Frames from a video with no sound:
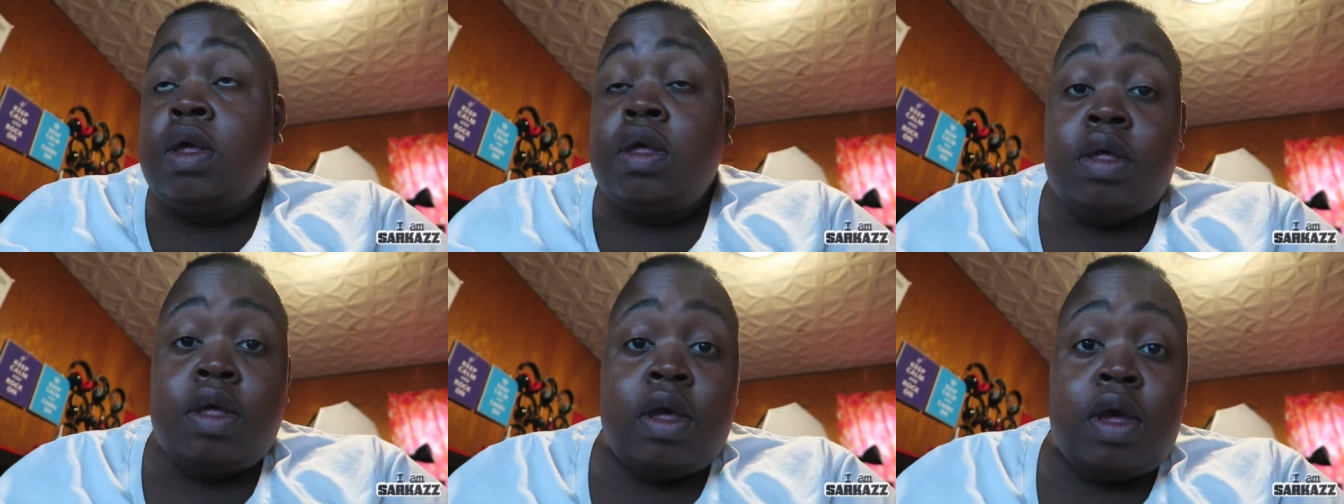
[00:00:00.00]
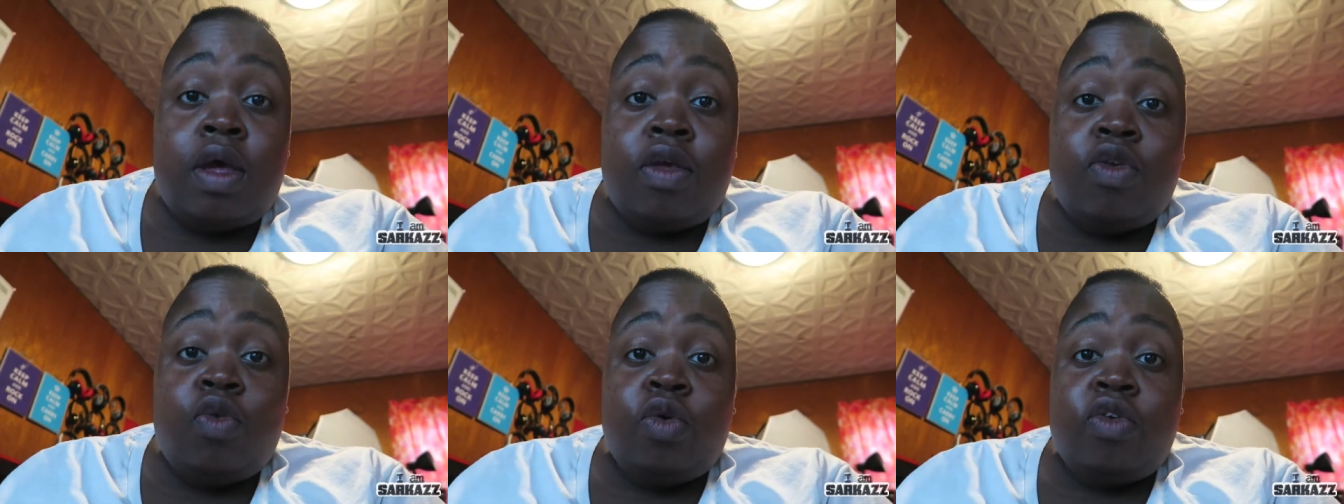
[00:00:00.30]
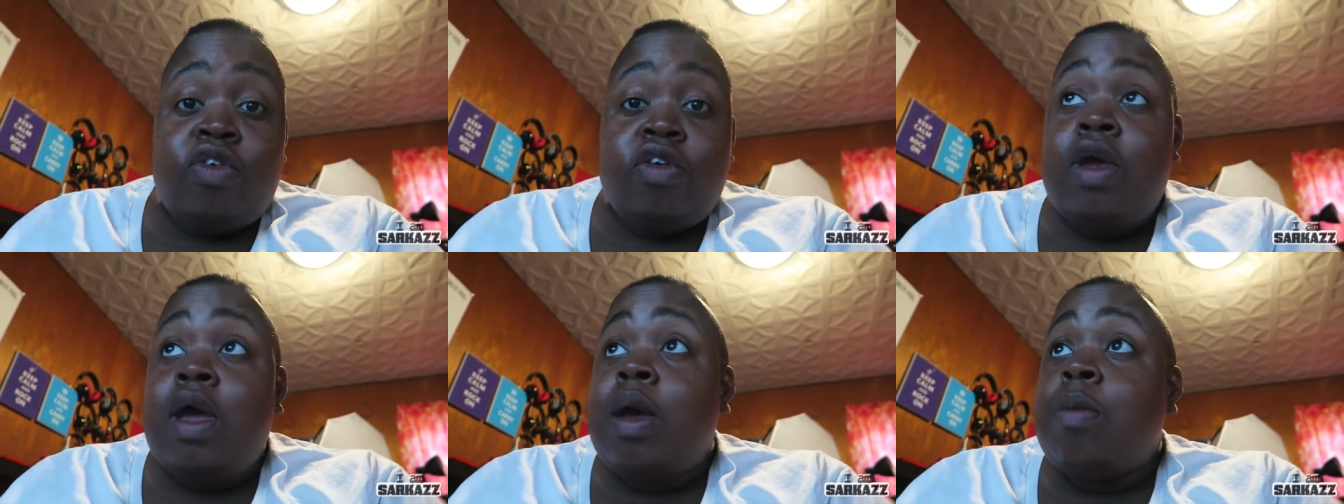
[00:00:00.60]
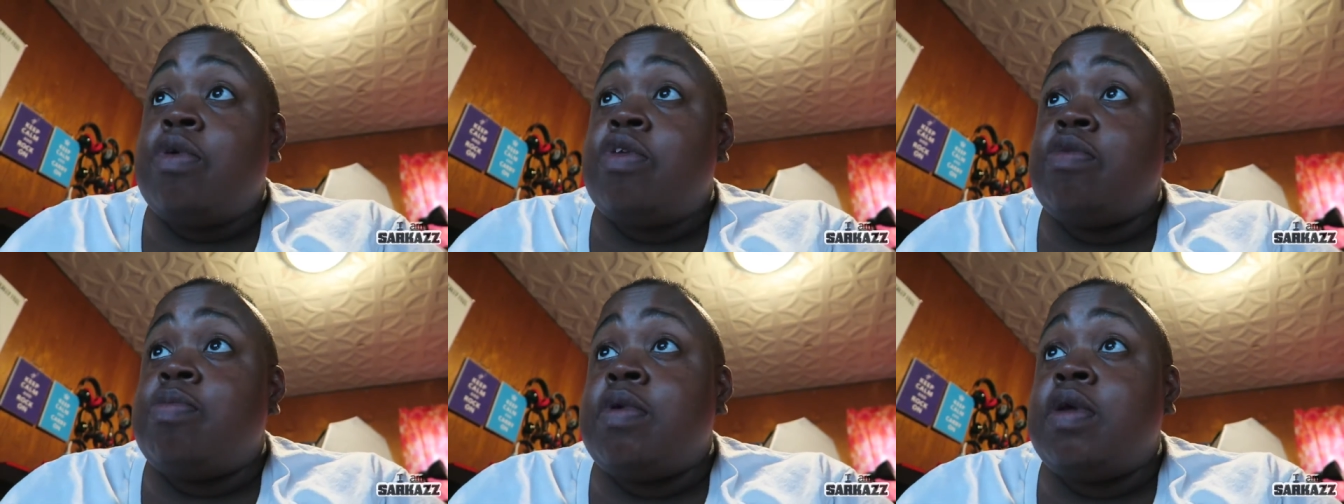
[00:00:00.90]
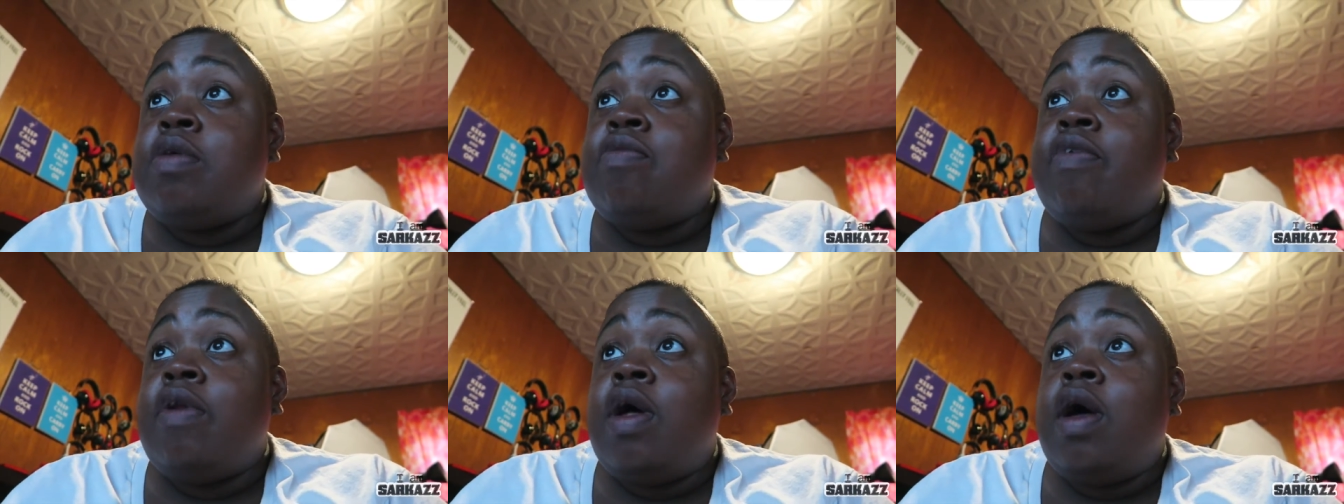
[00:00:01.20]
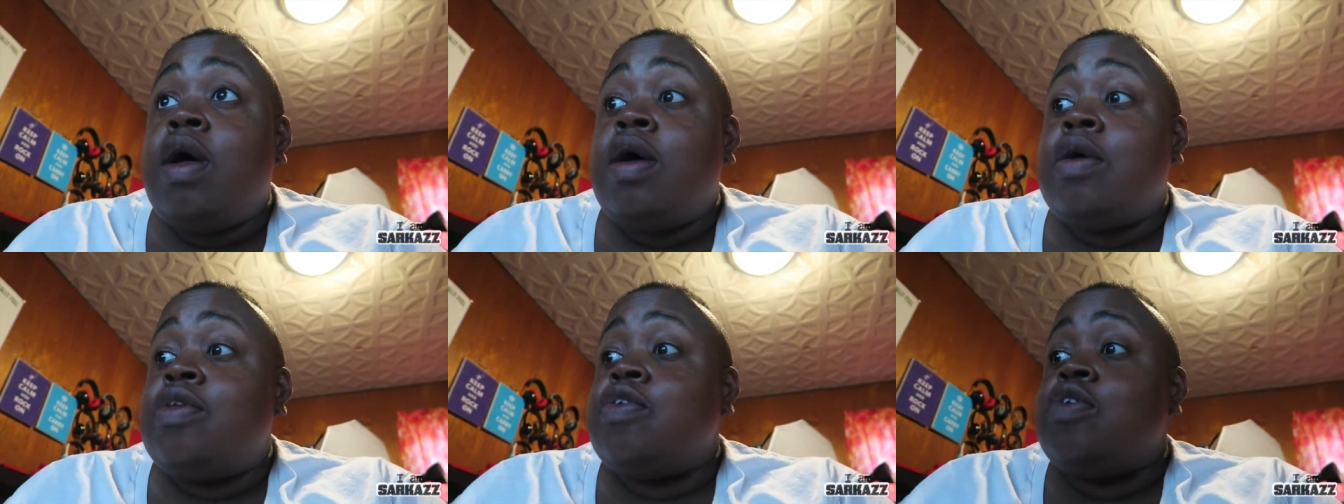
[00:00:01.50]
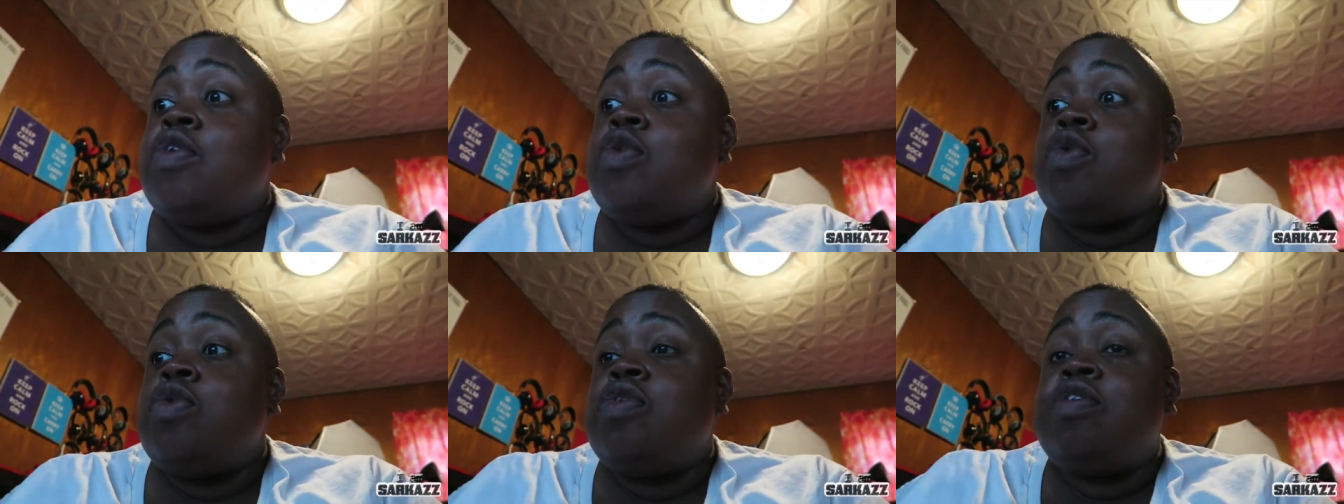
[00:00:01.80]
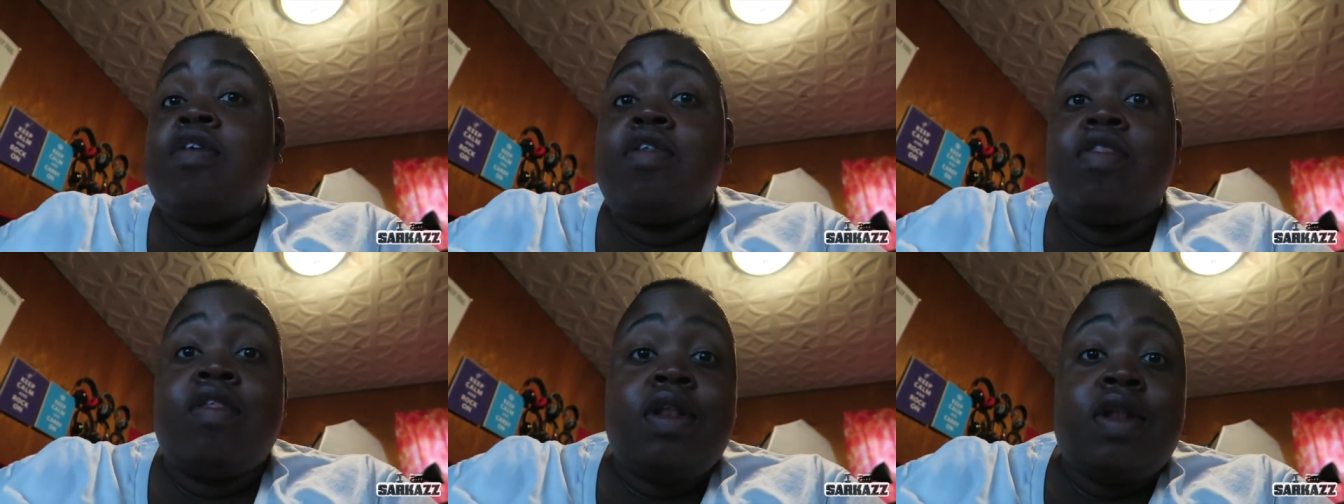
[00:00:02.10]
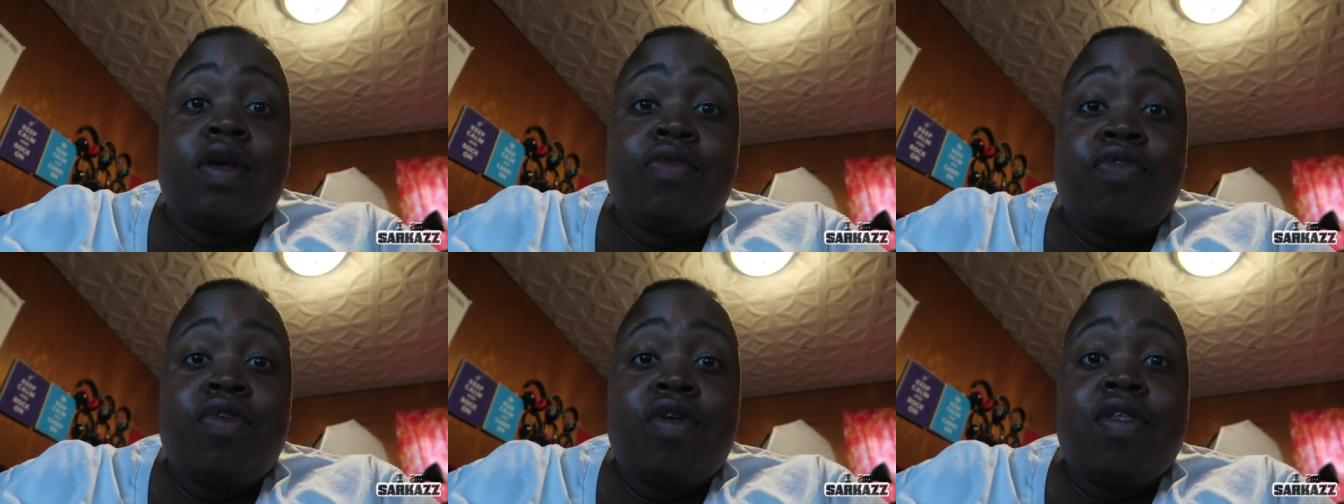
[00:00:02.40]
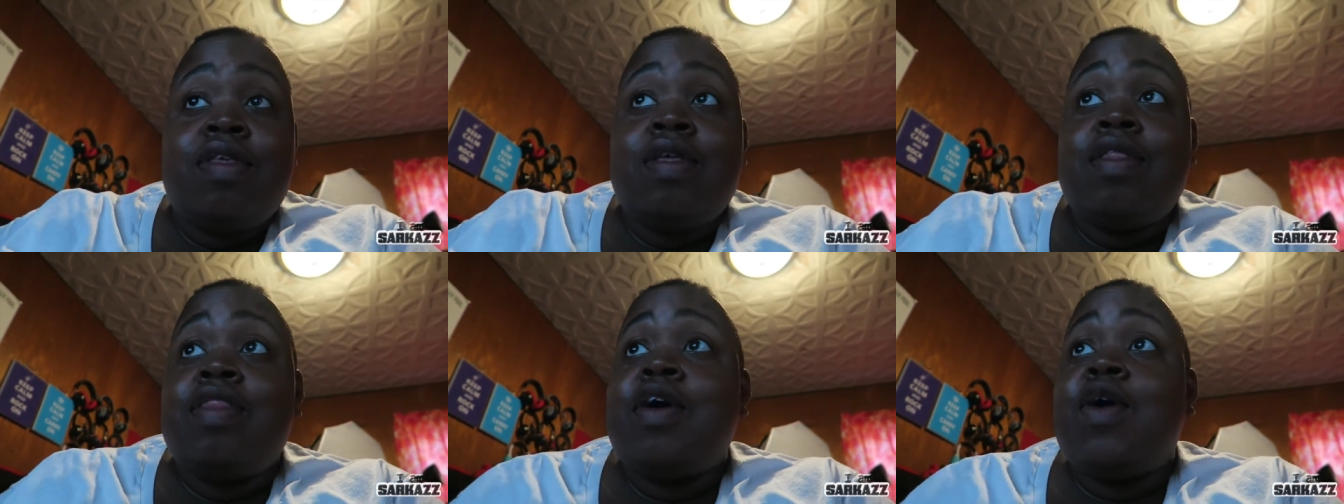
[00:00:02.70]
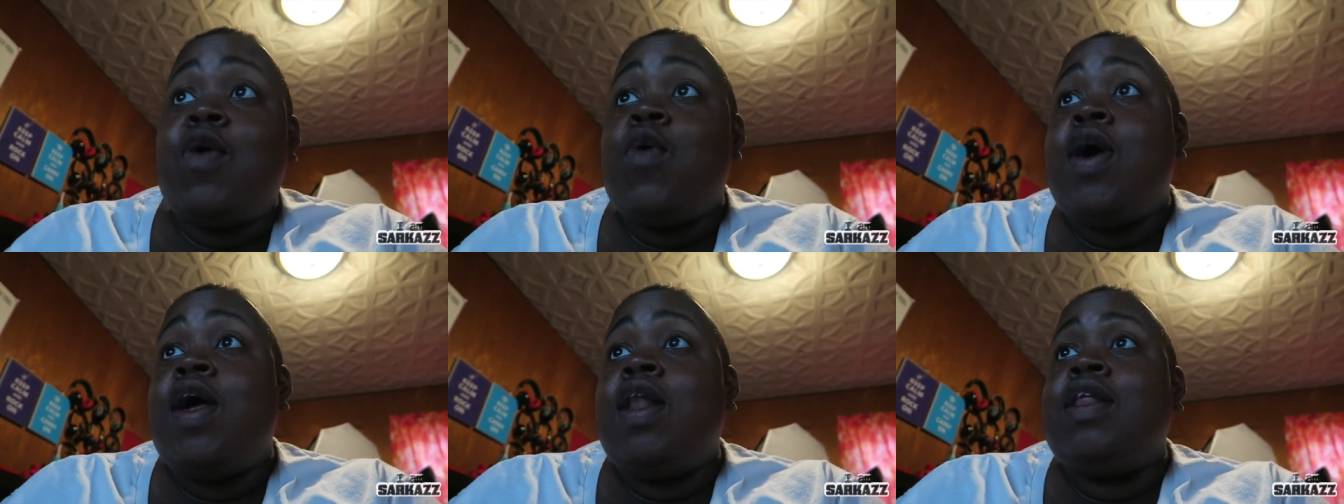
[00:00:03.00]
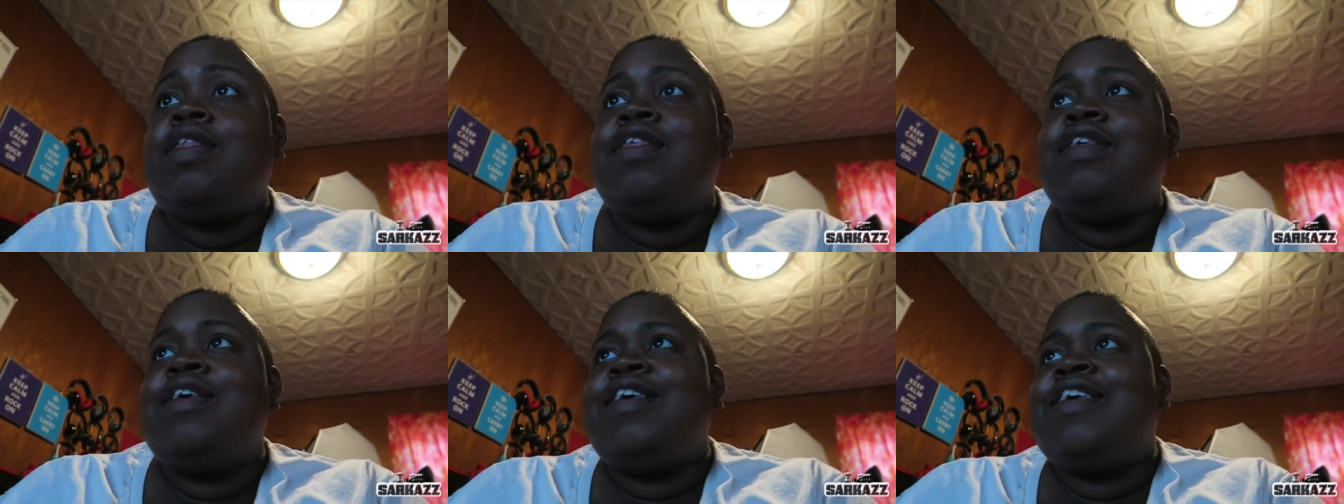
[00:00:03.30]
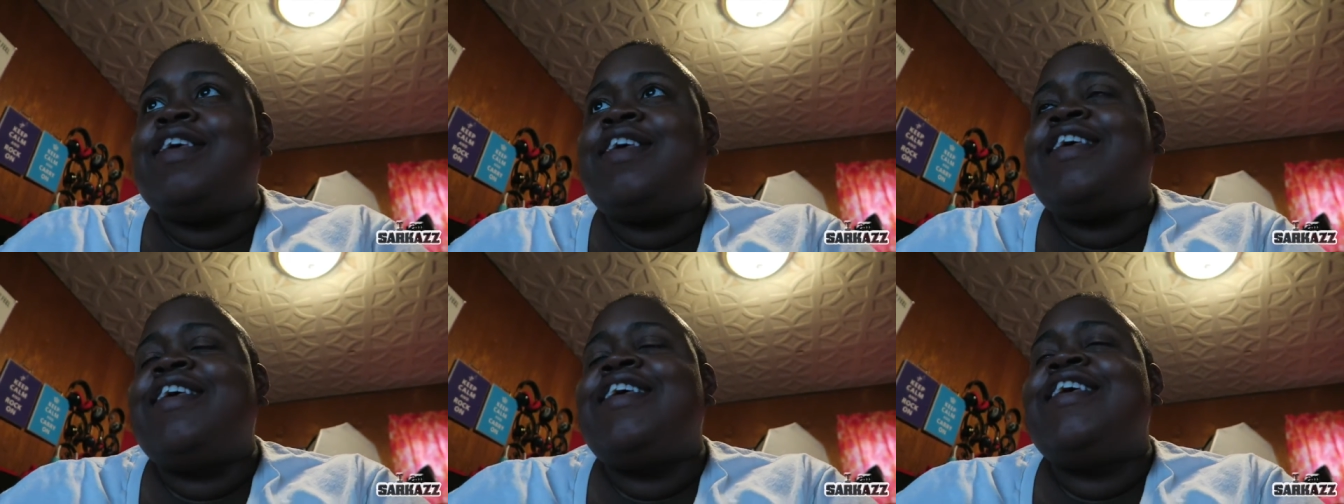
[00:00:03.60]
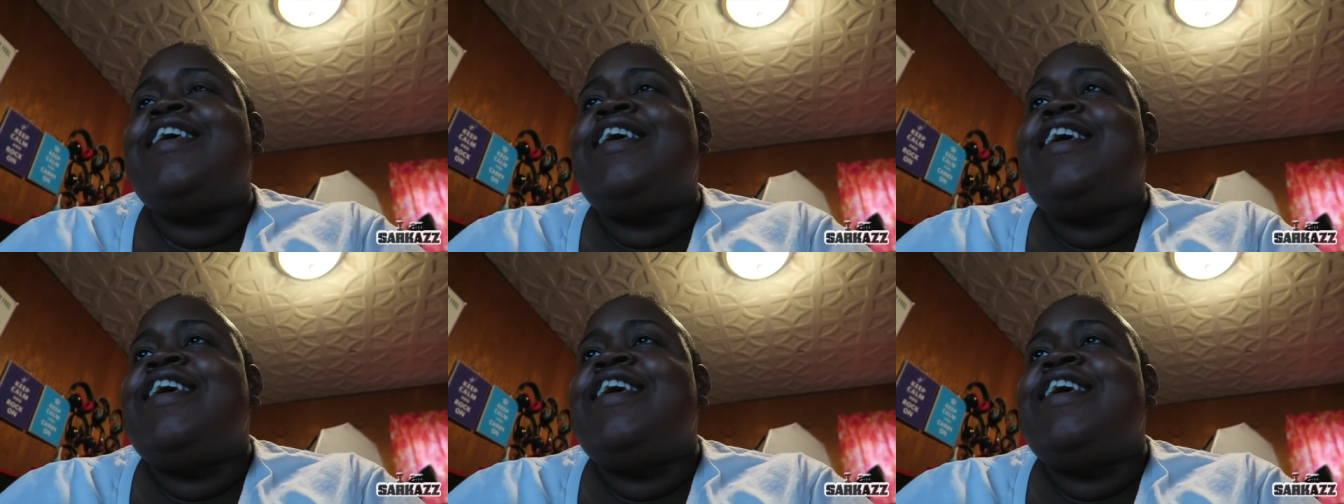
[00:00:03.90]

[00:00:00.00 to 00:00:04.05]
Yeah, I switched cameras mid-vlog, so you'll see the difference in the quality.